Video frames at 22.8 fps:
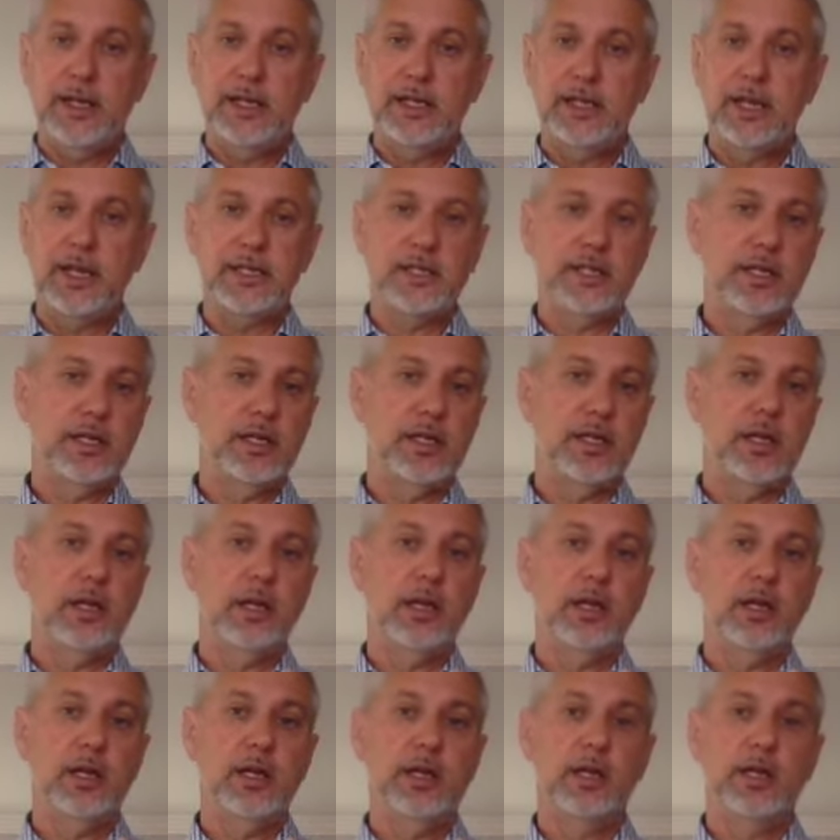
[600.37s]
it doesn't
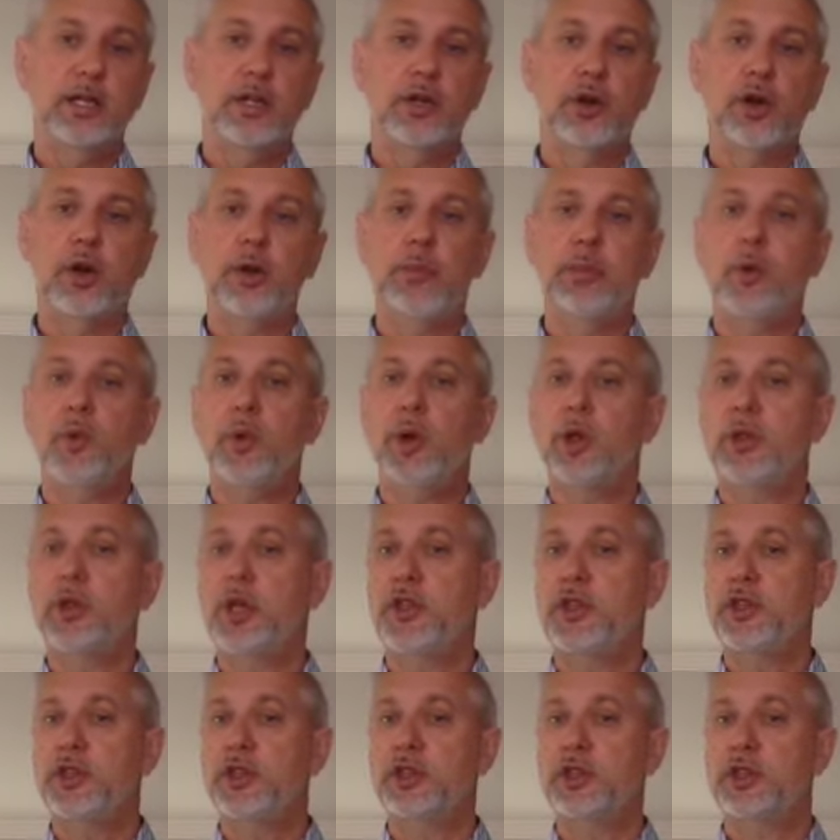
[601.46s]
determine whether or not
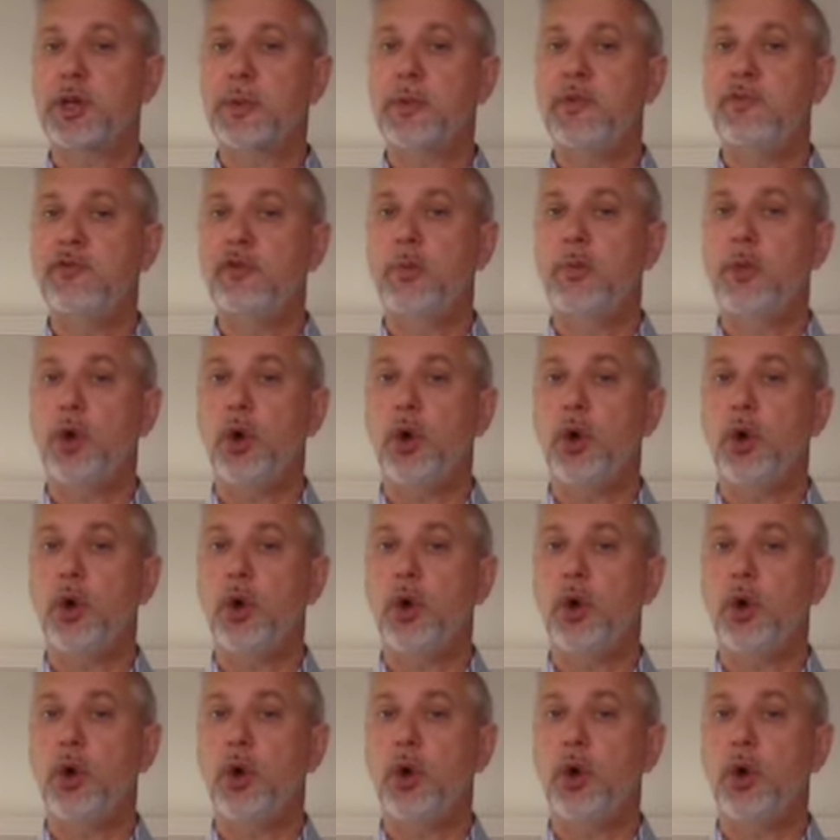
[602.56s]
this is coming from the